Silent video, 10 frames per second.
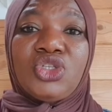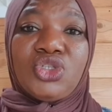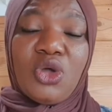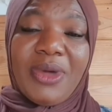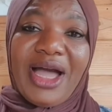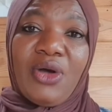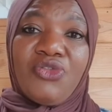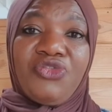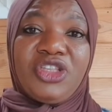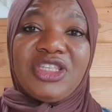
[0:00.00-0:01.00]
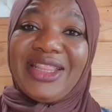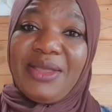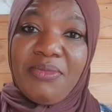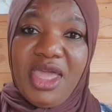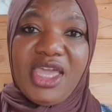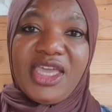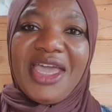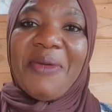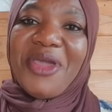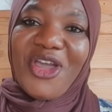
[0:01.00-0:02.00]
summer outfits that they
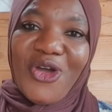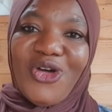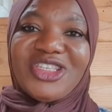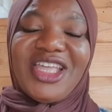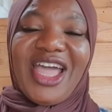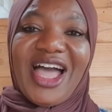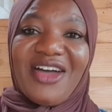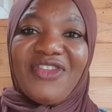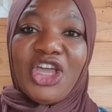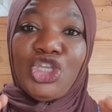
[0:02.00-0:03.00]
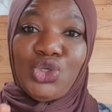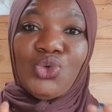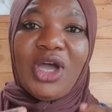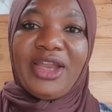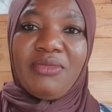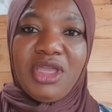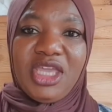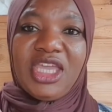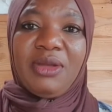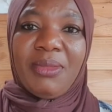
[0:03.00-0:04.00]
make because they have you
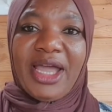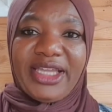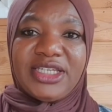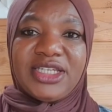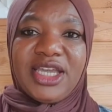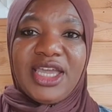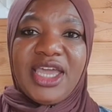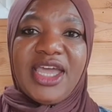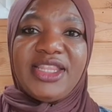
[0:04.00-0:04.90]
and me in mind.